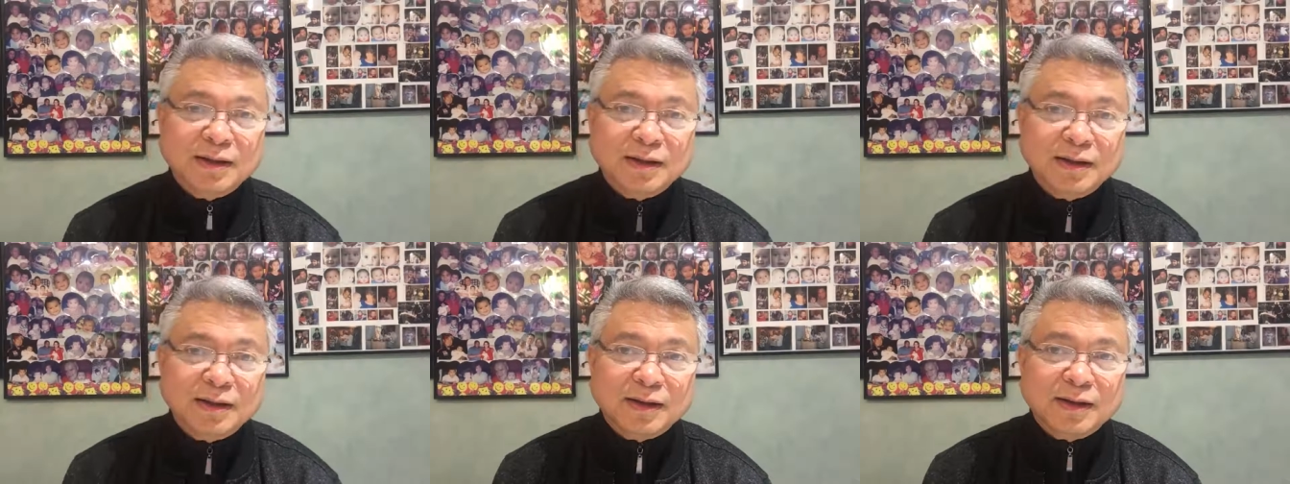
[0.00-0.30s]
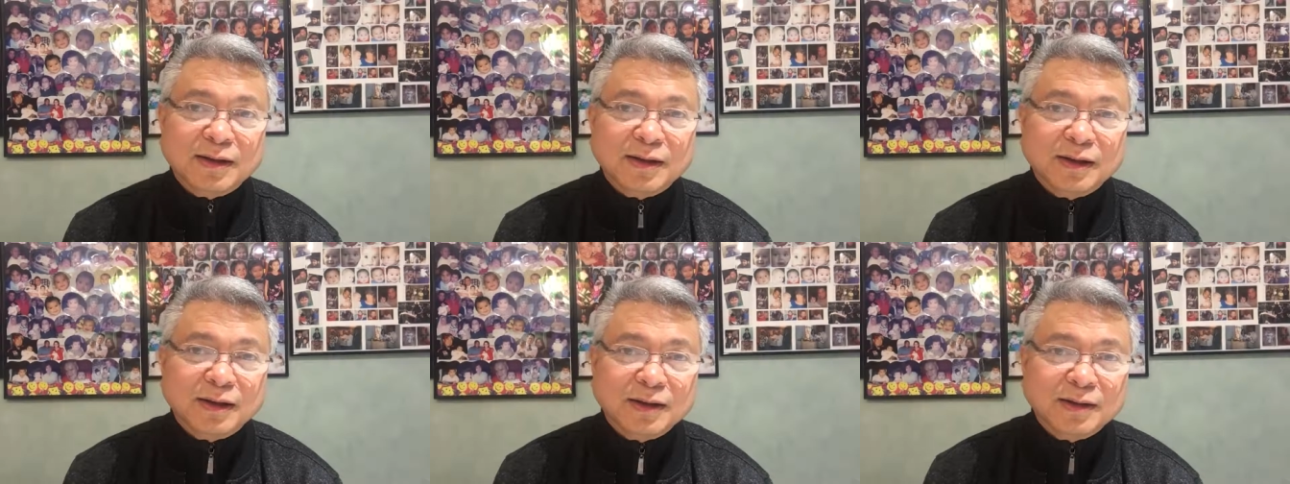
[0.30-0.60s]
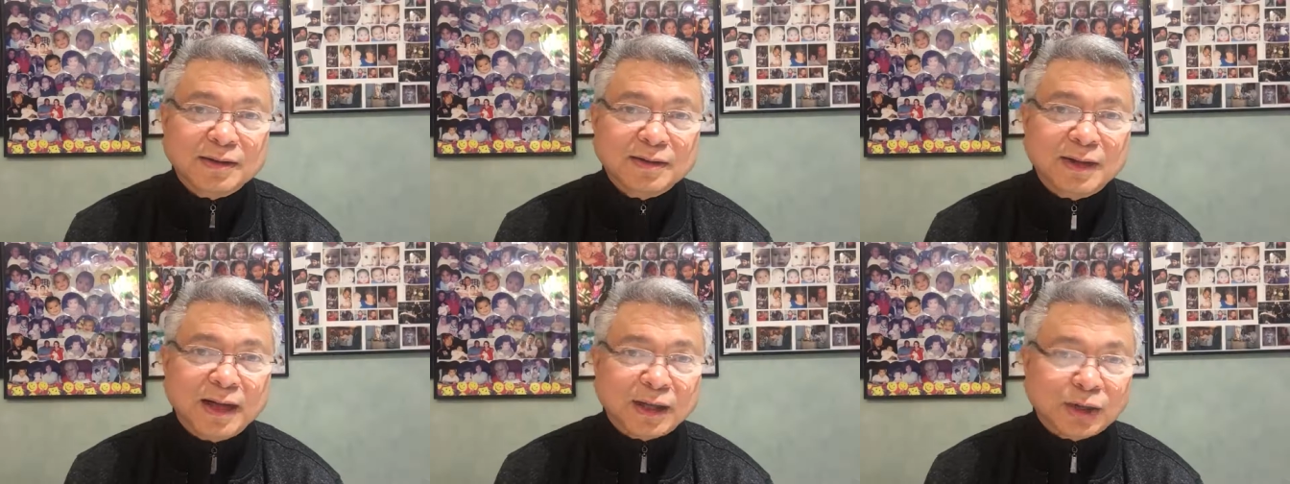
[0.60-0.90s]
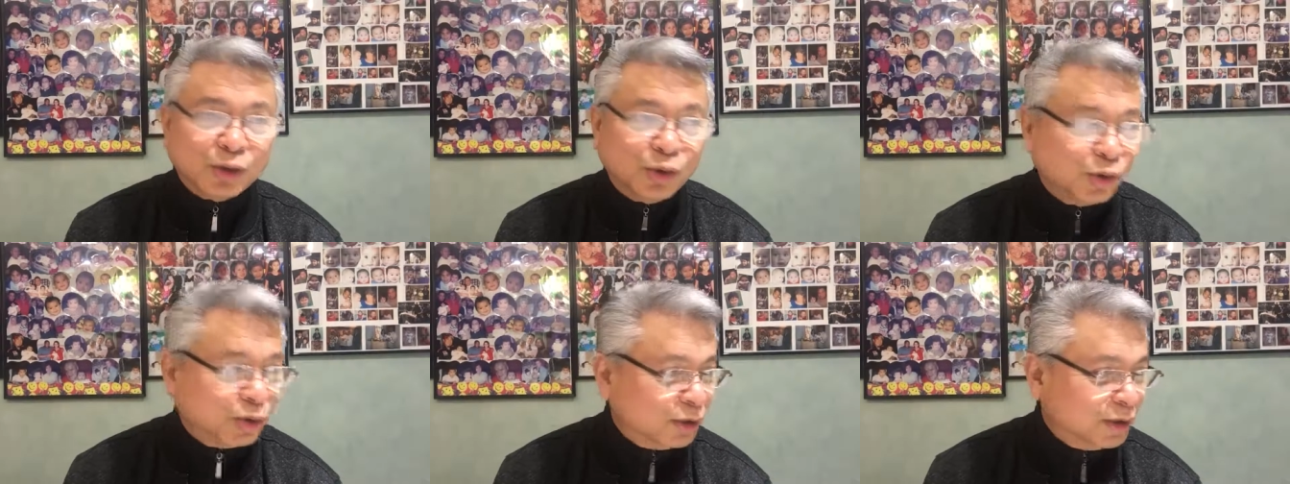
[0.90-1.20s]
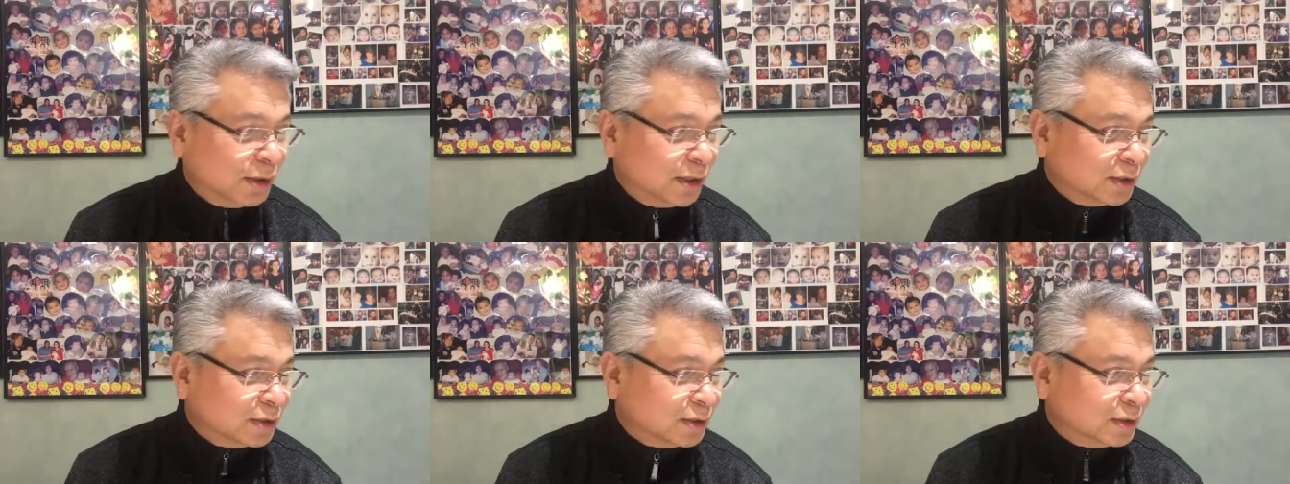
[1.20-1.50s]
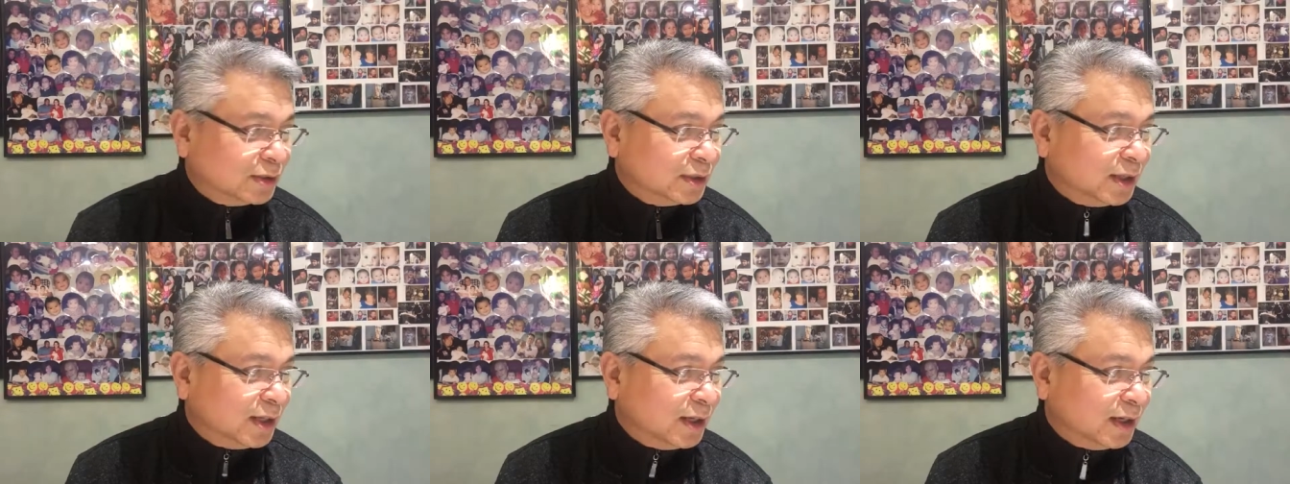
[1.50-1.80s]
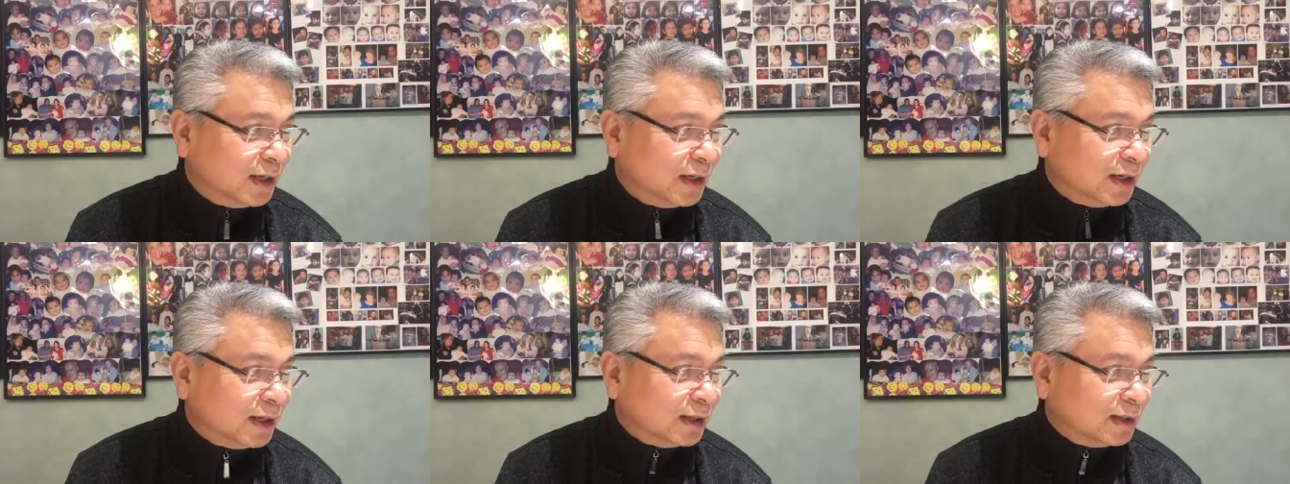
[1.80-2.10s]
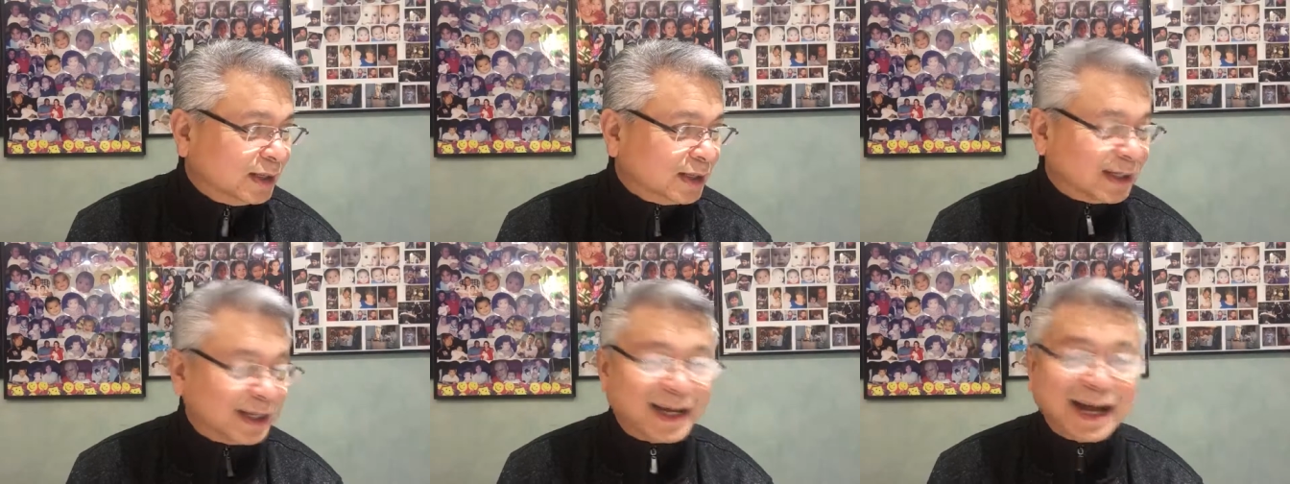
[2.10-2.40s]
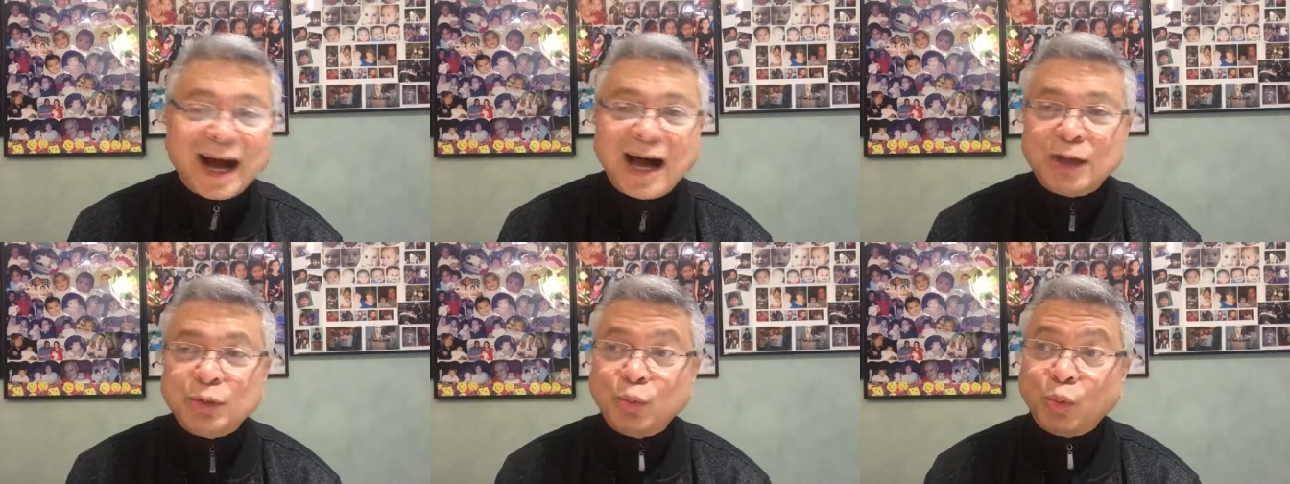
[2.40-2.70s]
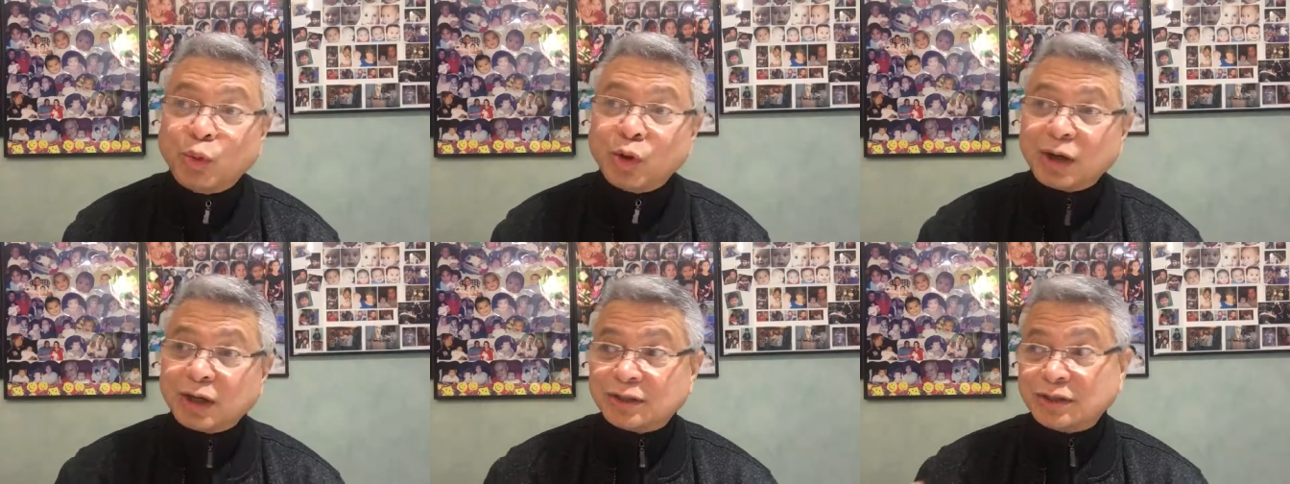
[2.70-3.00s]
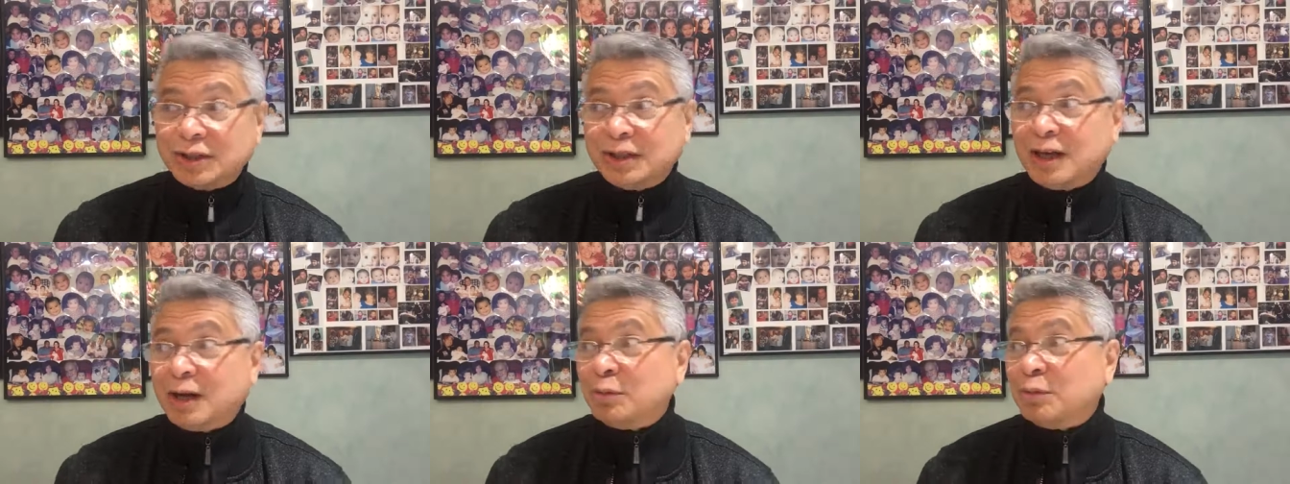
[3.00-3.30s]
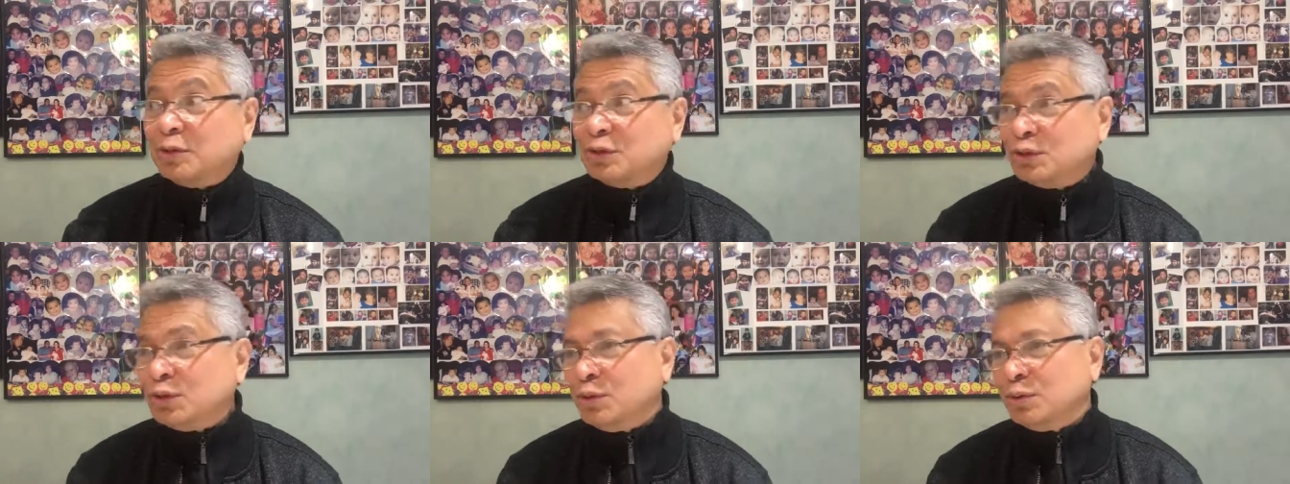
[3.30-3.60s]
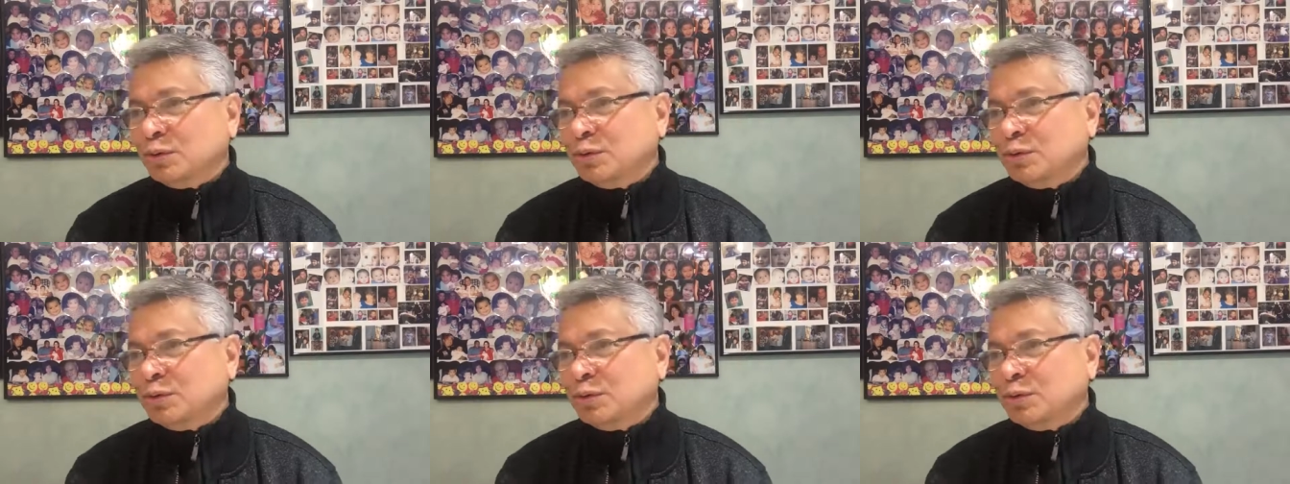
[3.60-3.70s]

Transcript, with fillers: that goodness that God works in our souls,